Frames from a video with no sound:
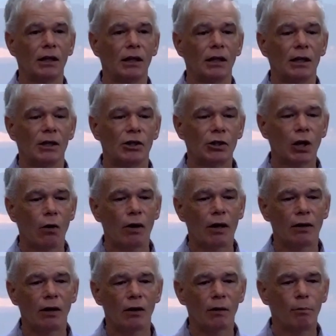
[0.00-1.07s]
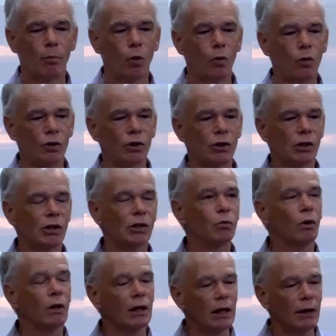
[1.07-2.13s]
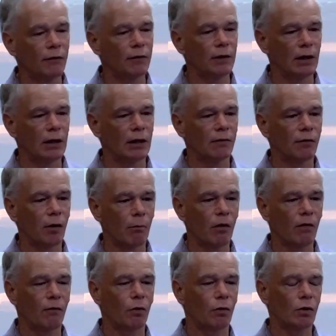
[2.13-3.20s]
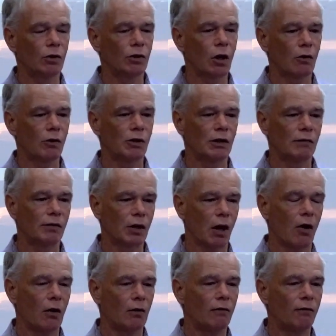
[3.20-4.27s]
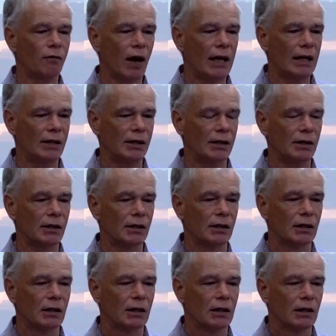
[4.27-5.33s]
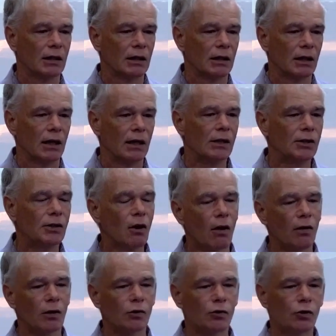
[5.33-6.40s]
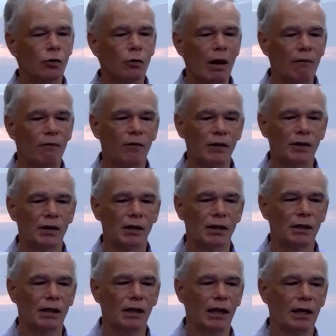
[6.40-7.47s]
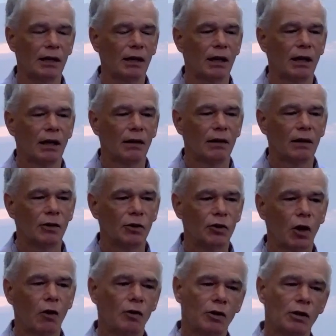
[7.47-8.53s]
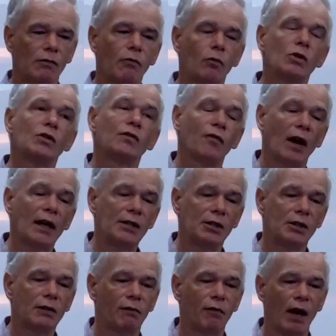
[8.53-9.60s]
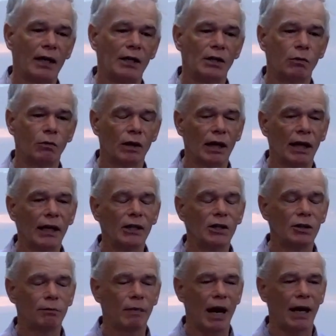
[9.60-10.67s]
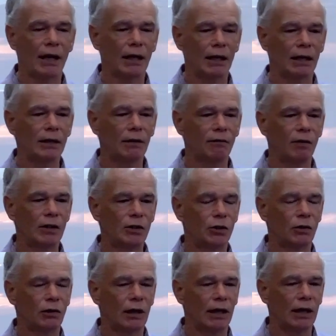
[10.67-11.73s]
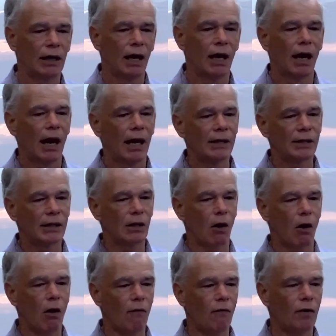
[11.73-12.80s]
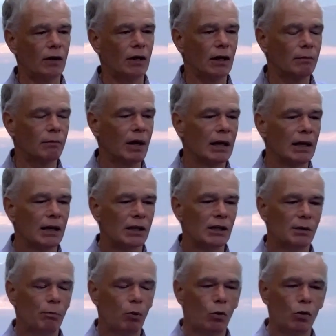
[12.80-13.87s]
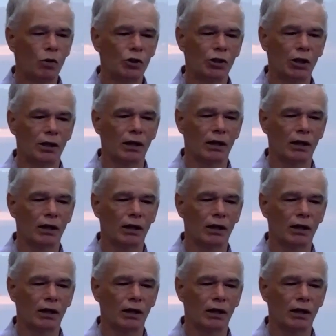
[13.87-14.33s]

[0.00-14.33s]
showing that the portions were lifted from before Joseph's own face. Is not the true emphasis then that Joseph was face to face with each man individually as he offered him his portion?